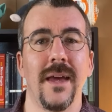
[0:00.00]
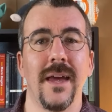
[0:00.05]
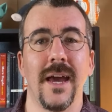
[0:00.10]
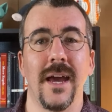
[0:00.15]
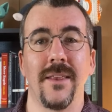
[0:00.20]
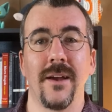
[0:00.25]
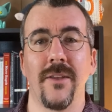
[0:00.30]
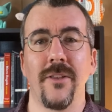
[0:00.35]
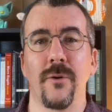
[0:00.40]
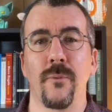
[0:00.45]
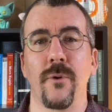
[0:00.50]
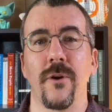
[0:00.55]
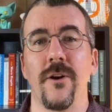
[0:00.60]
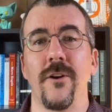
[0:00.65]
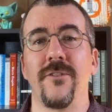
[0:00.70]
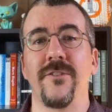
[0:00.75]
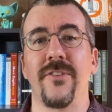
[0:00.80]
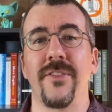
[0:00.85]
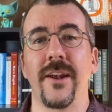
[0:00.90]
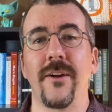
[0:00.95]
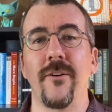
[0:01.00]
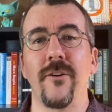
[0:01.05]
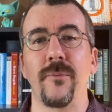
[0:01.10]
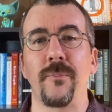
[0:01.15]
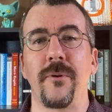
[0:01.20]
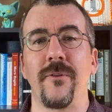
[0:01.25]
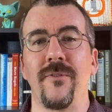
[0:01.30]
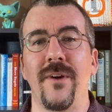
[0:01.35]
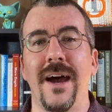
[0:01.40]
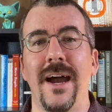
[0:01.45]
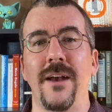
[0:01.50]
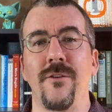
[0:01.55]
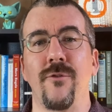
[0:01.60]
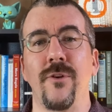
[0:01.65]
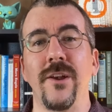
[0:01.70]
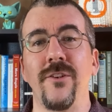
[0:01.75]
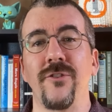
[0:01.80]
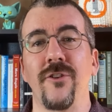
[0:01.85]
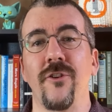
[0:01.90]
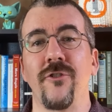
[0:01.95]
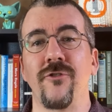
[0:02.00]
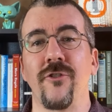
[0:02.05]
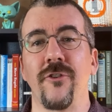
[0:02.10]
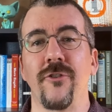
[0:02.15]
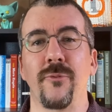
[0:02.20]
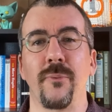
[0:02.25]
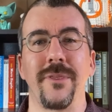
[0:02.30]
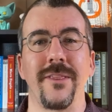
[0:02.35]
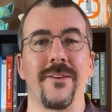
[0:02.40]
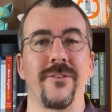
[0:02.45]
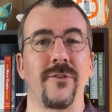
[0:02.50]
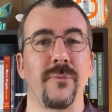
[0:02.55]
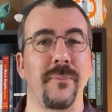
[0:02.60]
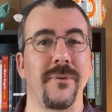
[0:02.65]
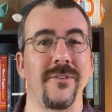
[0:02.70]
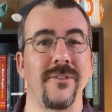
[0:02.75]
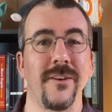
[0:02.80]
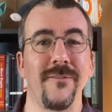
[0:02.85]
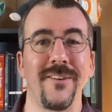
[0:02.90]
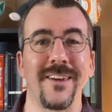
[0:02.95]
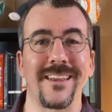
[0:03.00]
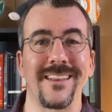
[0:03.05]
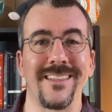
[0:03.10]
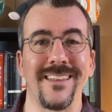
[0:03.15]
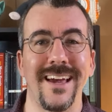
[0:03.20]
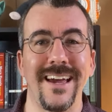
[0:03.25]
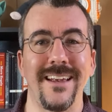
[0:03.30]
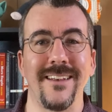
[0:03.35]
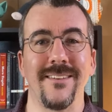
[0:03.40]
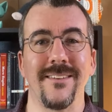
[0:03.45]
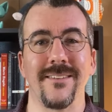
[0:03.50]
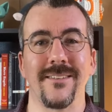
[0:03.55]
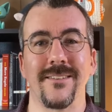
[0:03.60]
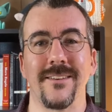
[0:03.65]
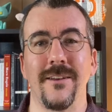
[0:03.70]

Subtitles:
In other words, theories provide researchers with a specific lens